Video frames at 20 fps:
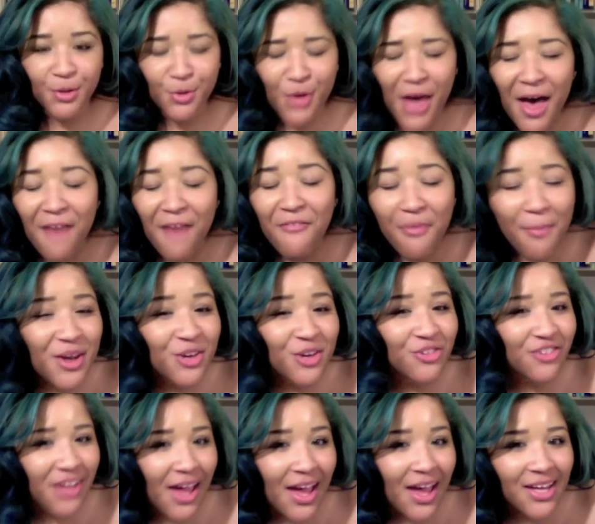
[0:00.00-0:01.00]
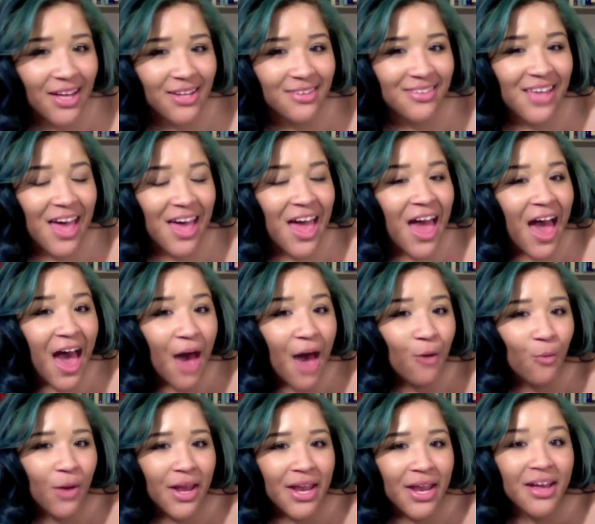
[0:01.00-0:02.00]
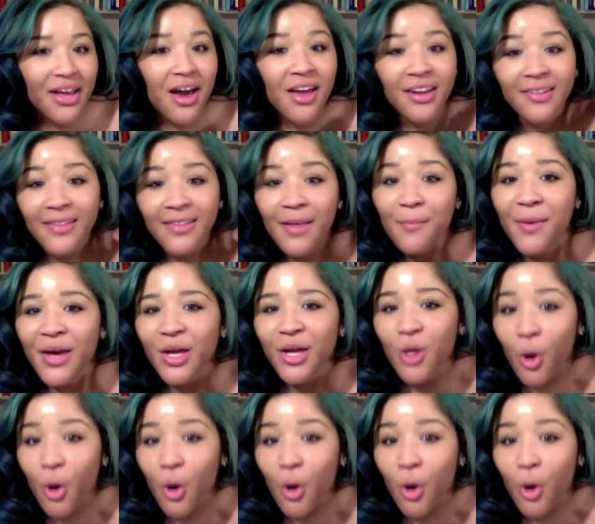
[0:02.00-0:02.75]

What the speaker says: You have a better chance at winning an Olympic